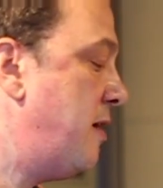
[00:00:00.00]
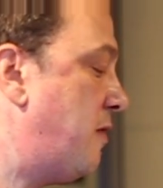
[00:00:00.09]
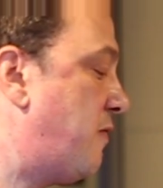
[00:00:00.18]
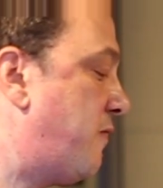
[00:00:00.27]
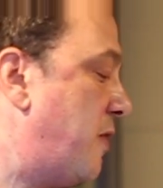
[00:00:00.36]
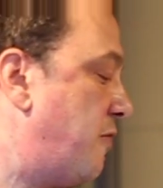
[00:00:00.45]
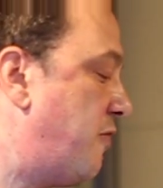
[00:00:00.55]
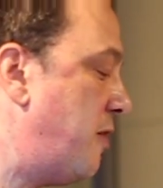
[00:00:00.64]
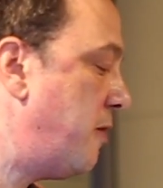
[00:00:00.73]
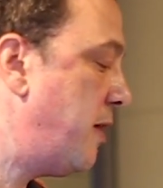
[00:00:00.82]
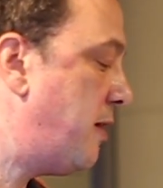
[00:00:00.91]
its
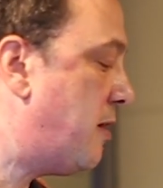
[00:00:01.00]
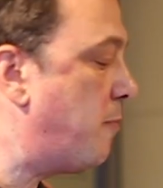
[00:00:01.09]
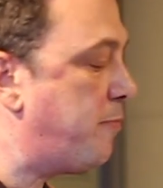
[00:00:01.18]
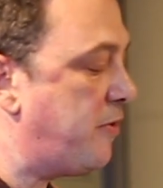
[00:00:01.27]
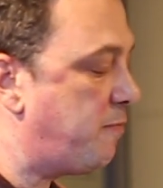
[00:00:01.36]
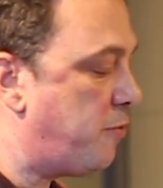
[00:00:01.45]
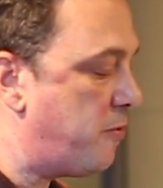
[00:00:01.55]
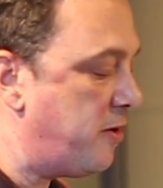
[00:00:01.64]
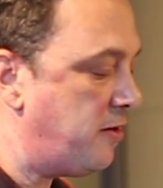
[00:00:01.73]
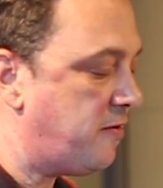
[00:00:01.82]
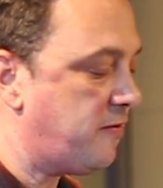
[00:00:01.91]
functionary compass
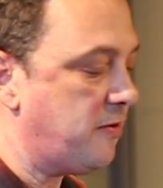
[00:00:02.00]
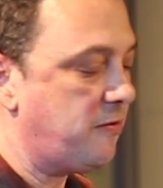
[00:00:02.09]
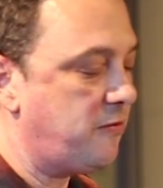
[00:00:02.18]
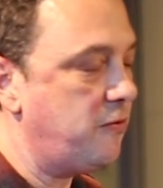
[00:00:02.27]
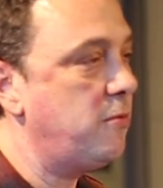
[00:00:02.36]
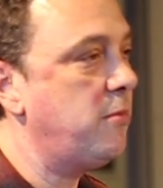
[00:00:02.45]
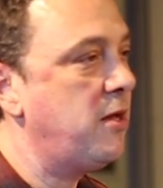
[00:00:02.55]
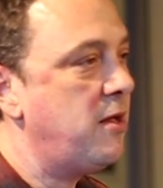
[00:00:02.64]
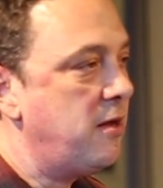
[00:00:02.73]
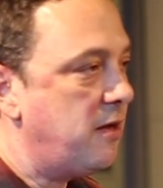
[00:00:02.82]
points assume